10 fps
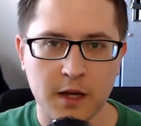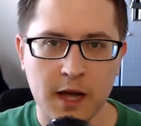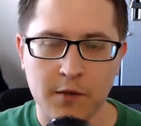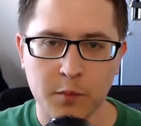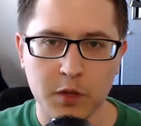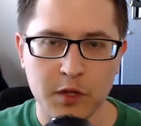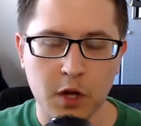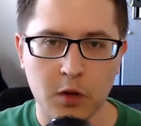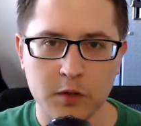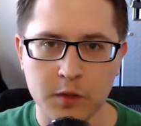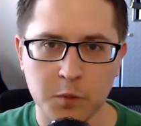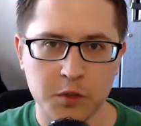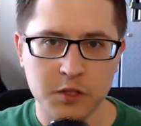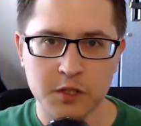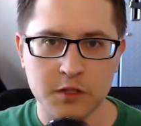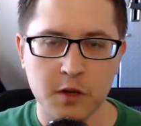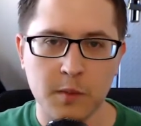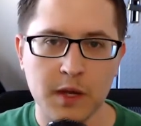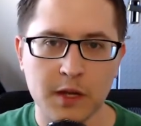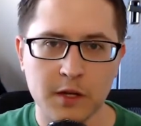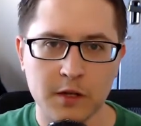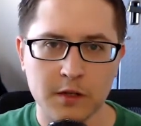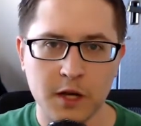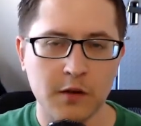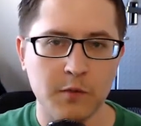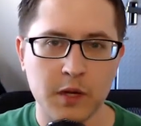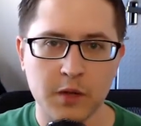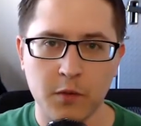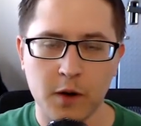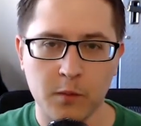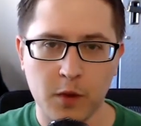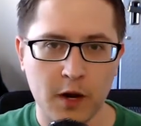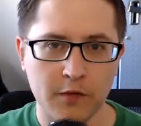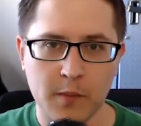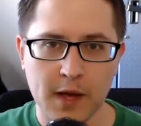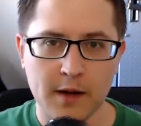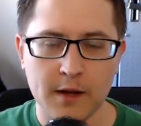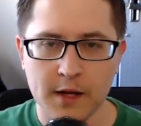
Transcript: $500,000 and we're just going to start making a ton of money right off the bat.